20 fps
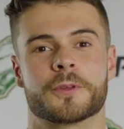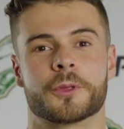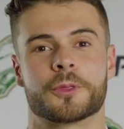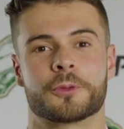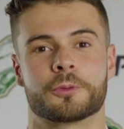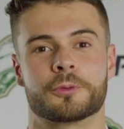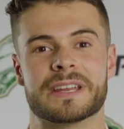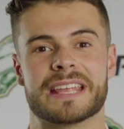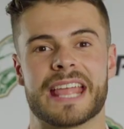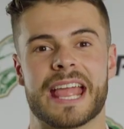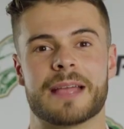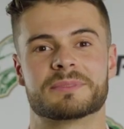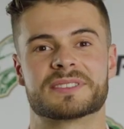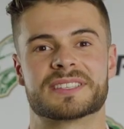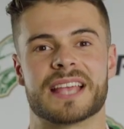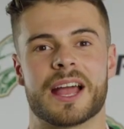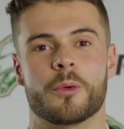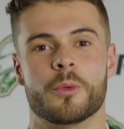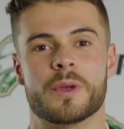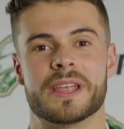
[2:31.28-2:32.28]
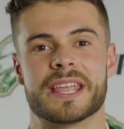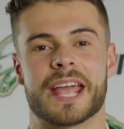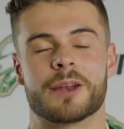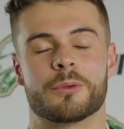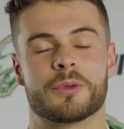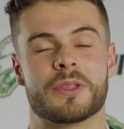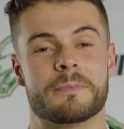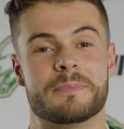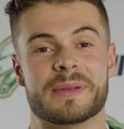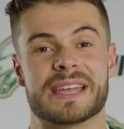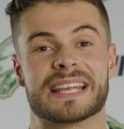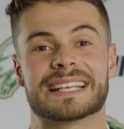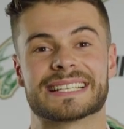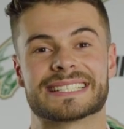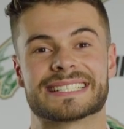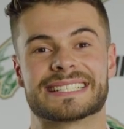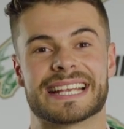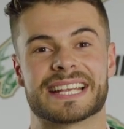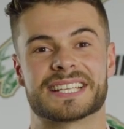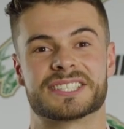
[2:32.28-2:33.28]
their three-game set weekend with a big
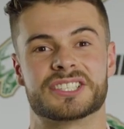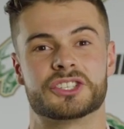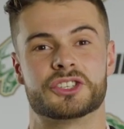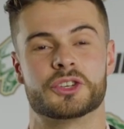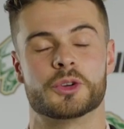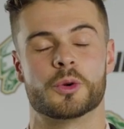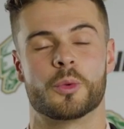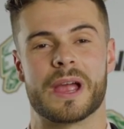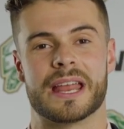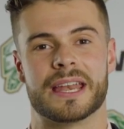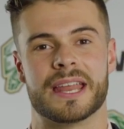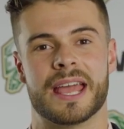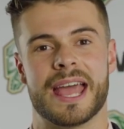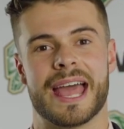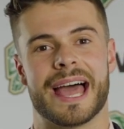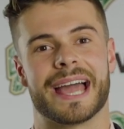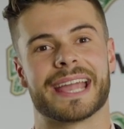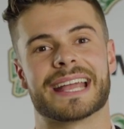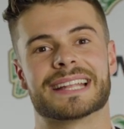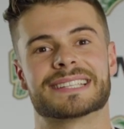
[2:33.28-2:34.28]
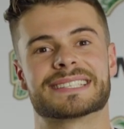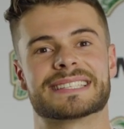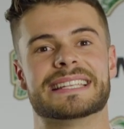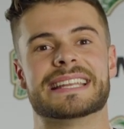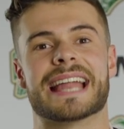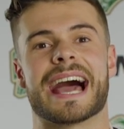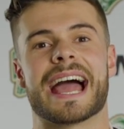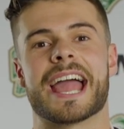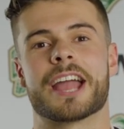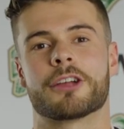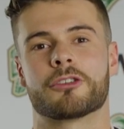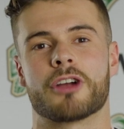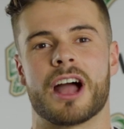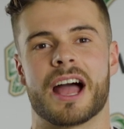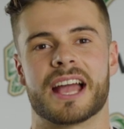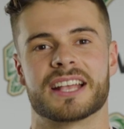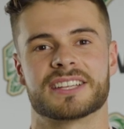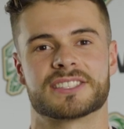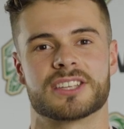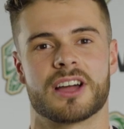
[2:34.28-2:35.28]
6-2 win against the Niagara
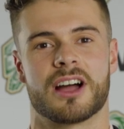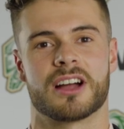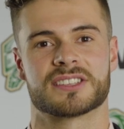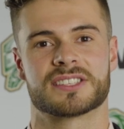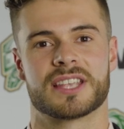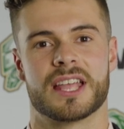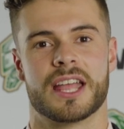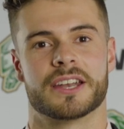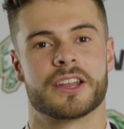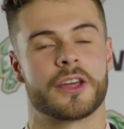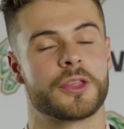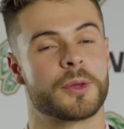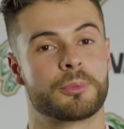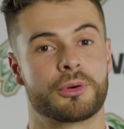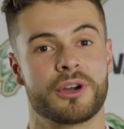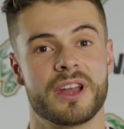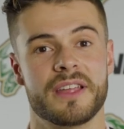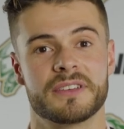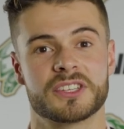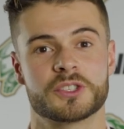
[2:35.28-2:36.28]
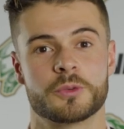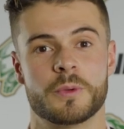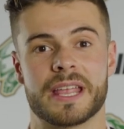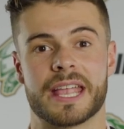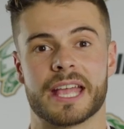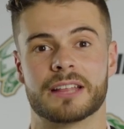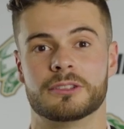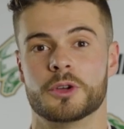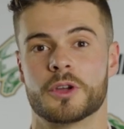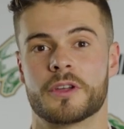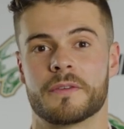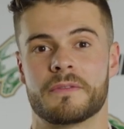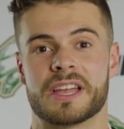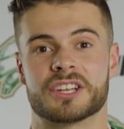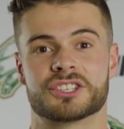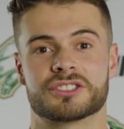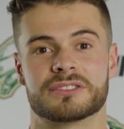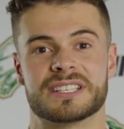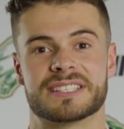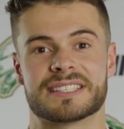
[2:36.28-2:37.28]
Ice Dogs. Now, the previous weekend, Luke
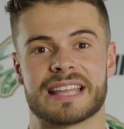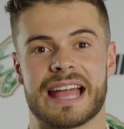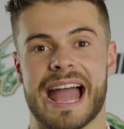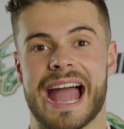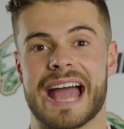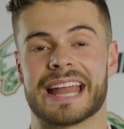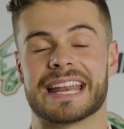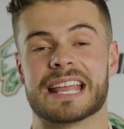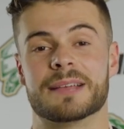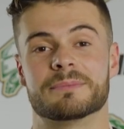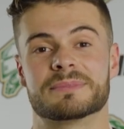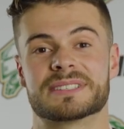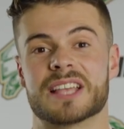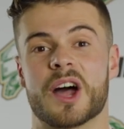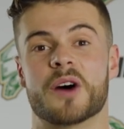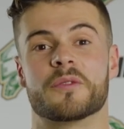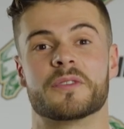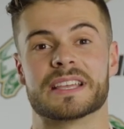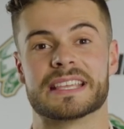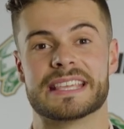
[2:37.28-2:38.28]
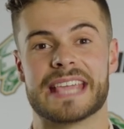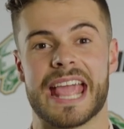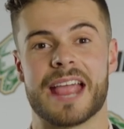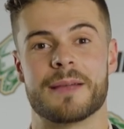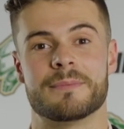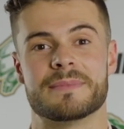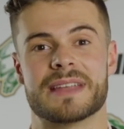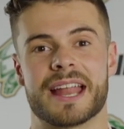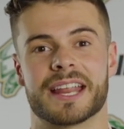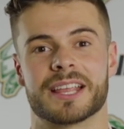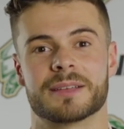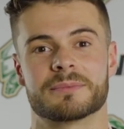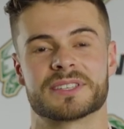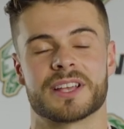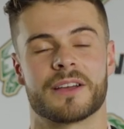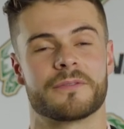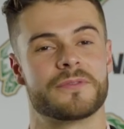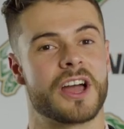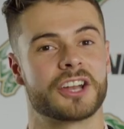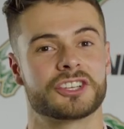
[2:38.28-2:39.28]
Evangelista had himself a game netting
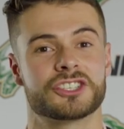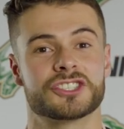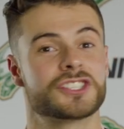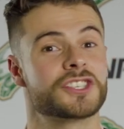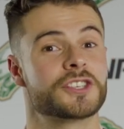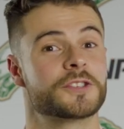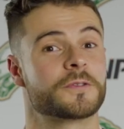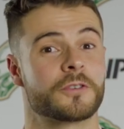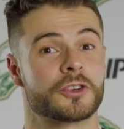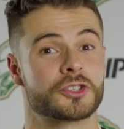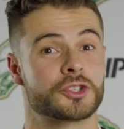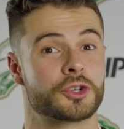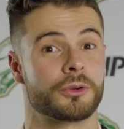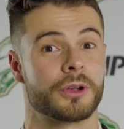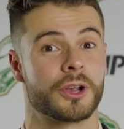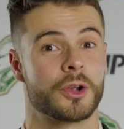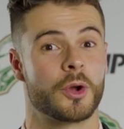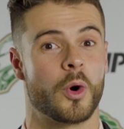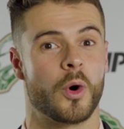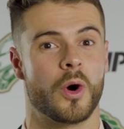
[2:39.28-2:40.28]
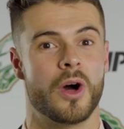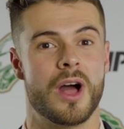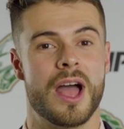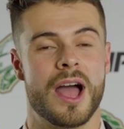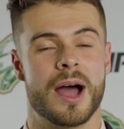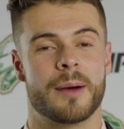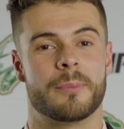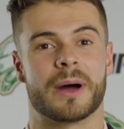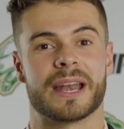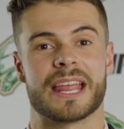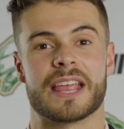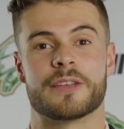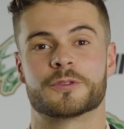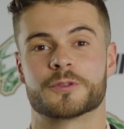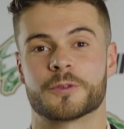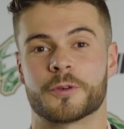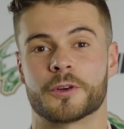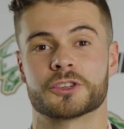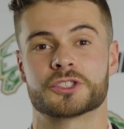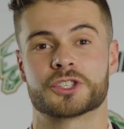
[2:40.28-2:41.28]
himself not just his first career goal, but a
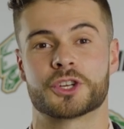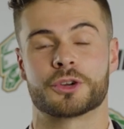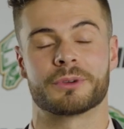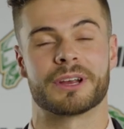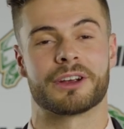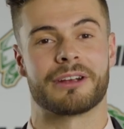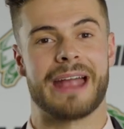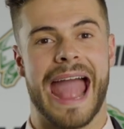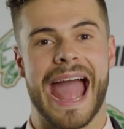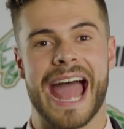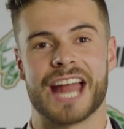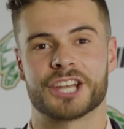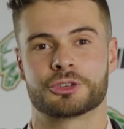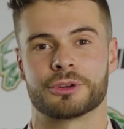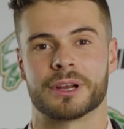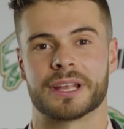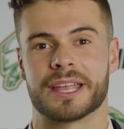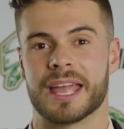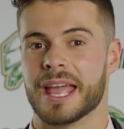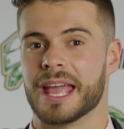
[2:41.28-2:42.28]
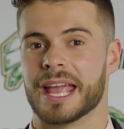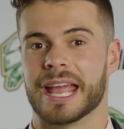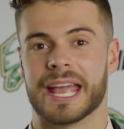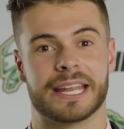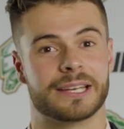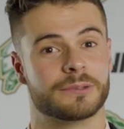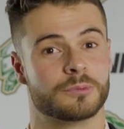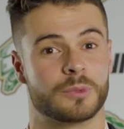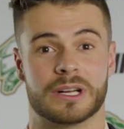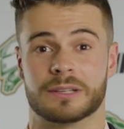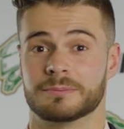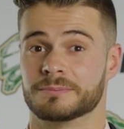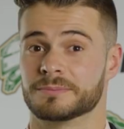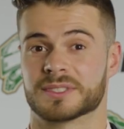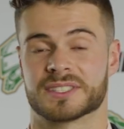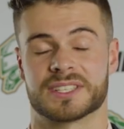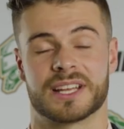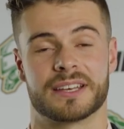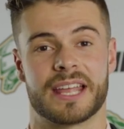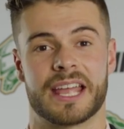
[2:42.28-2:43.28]
first career hat trick. And, well,
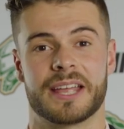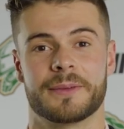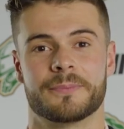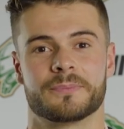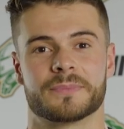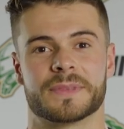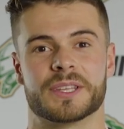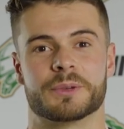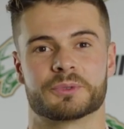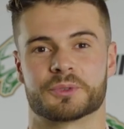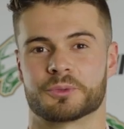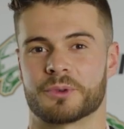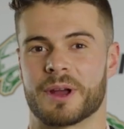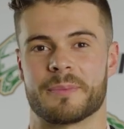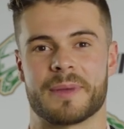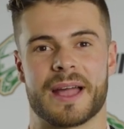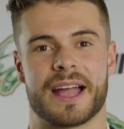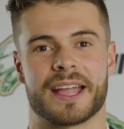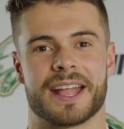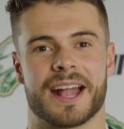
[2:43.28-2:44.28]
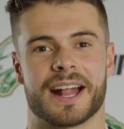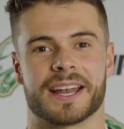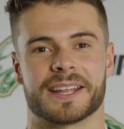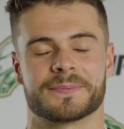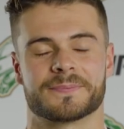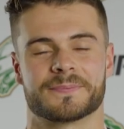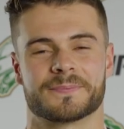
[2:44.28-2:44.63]
Sunday, he was right back at it.